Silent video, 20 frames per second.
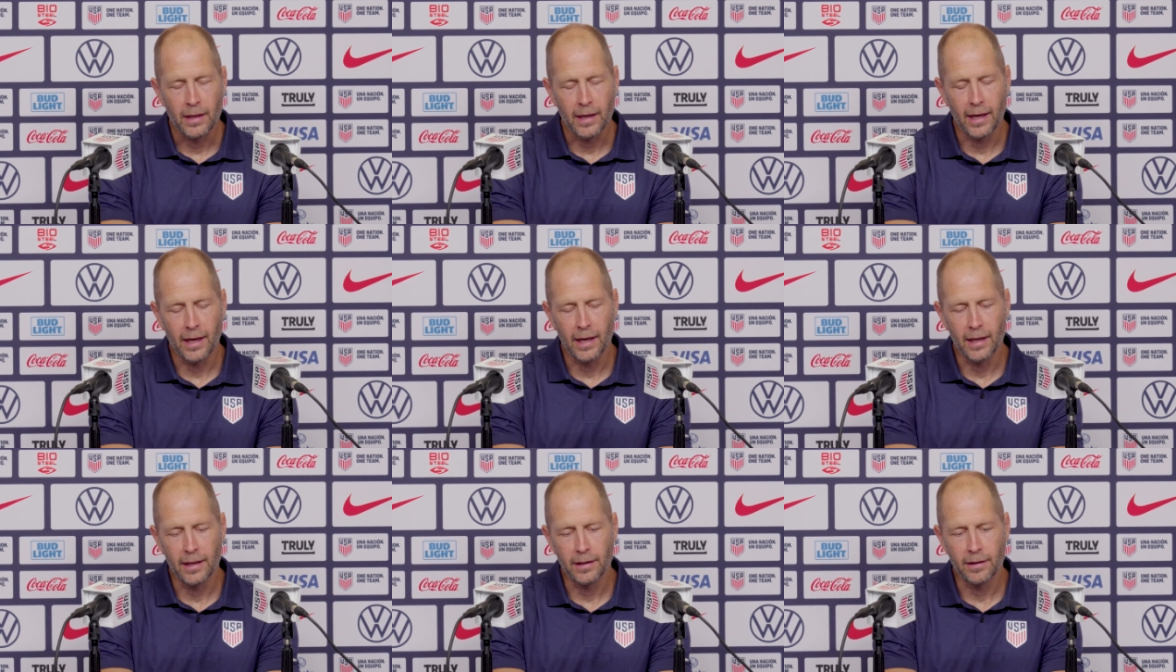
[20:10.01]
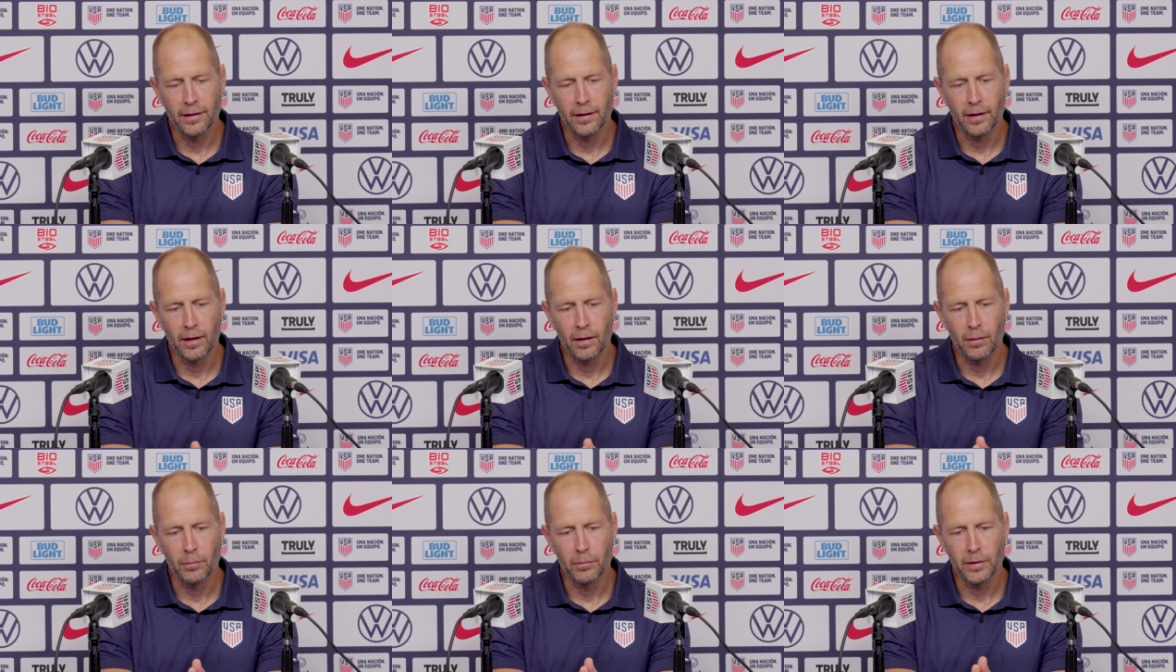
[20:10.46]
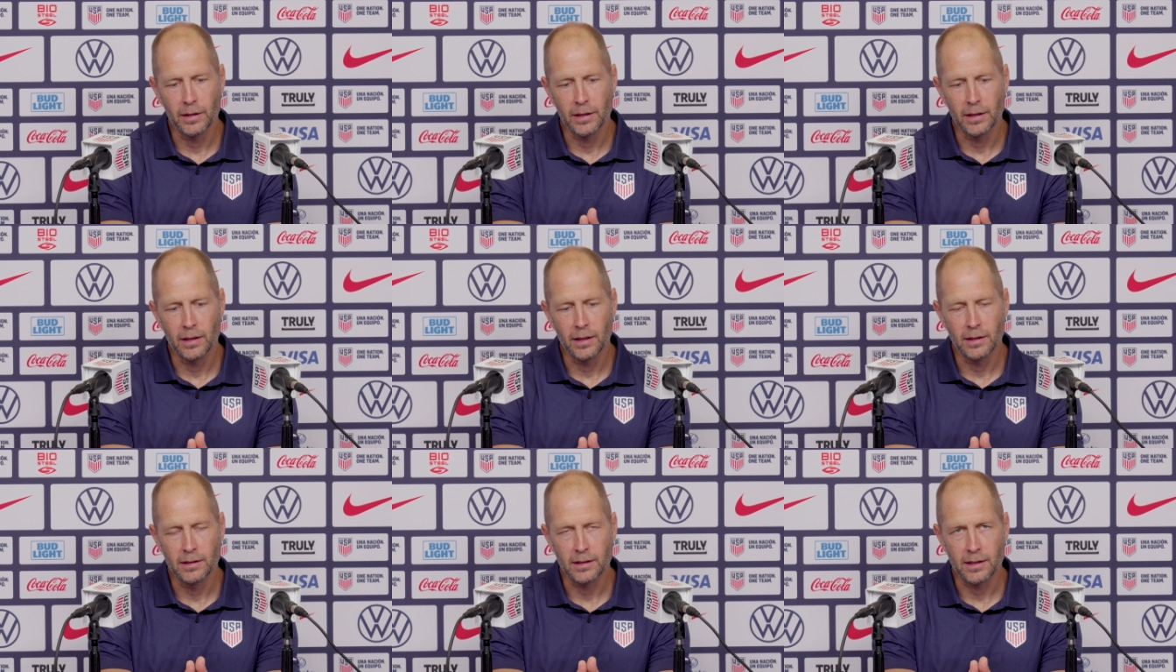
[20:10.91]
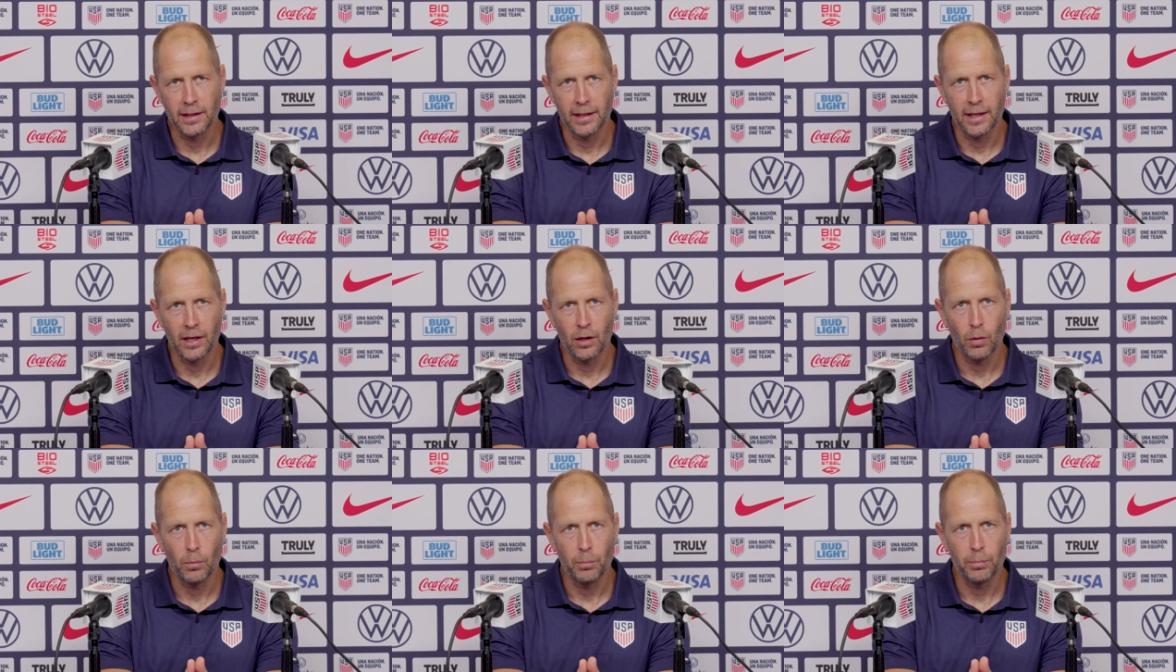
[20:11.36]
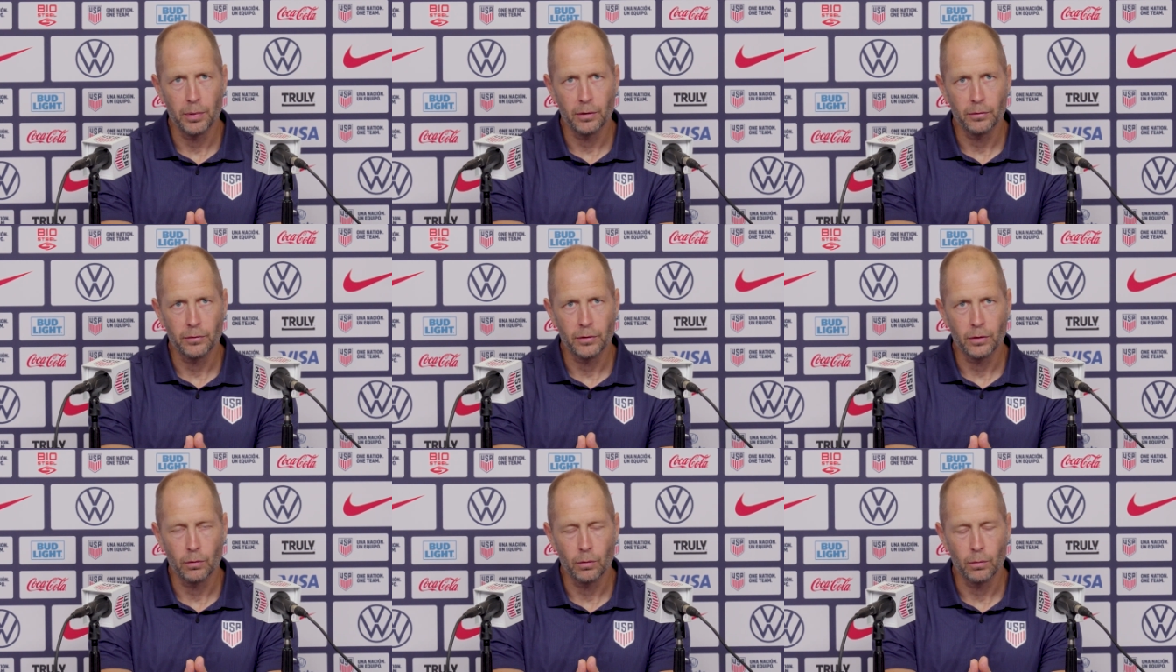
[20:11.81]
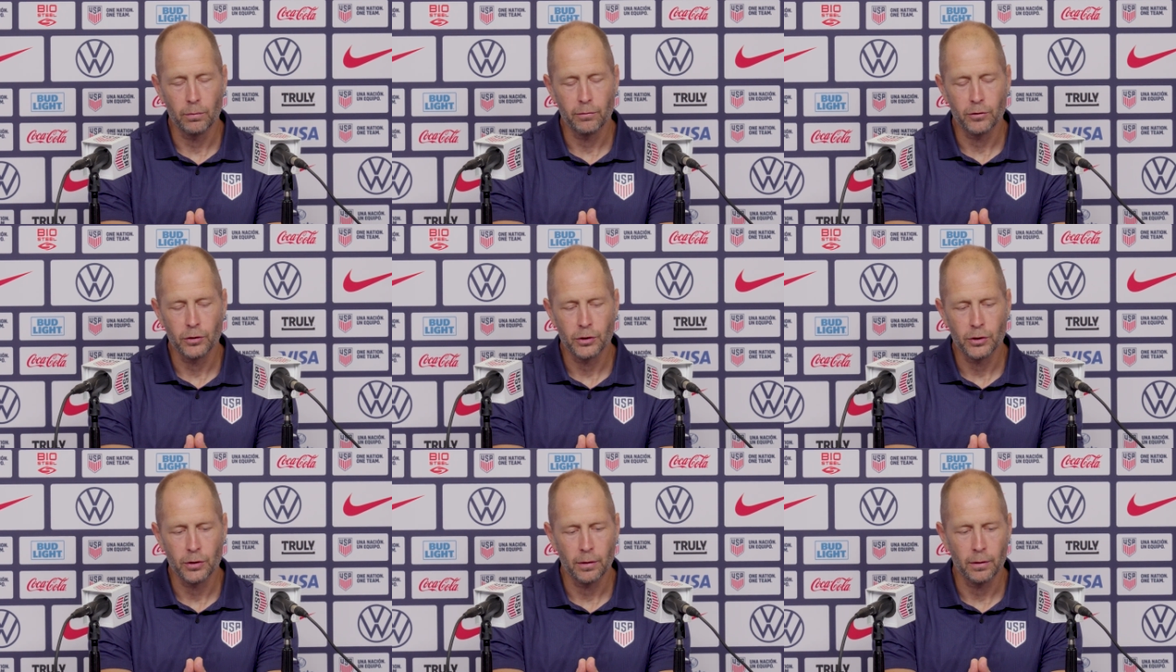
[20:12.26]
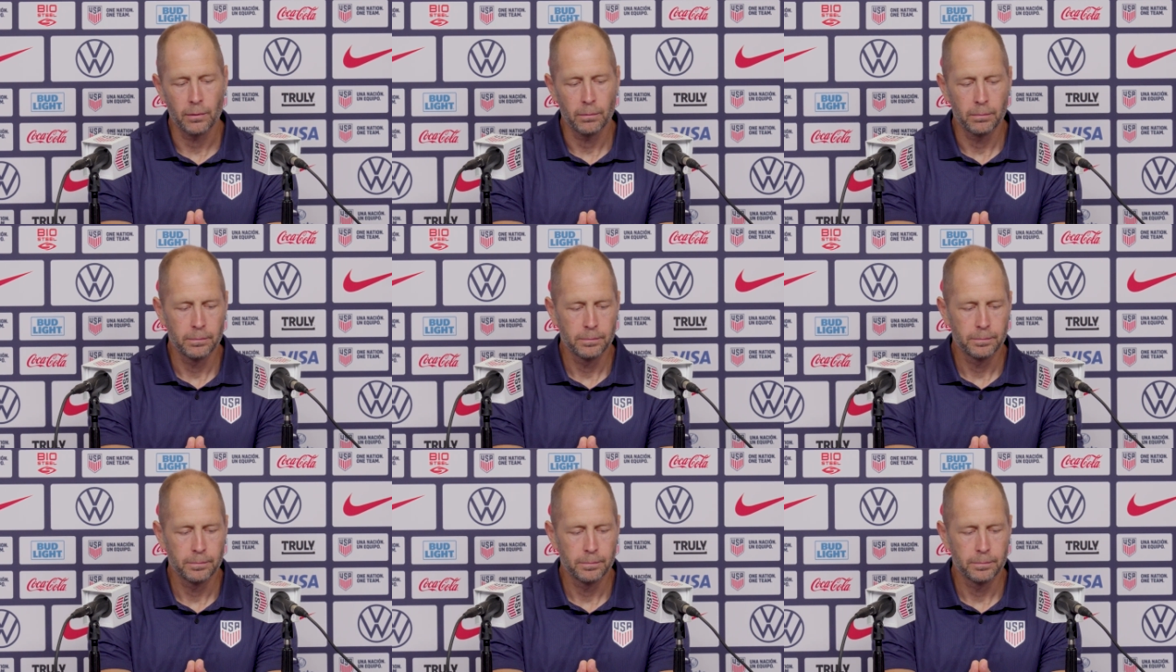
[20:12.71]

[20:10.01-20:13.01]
and um, it, it's going to help build the group for sure.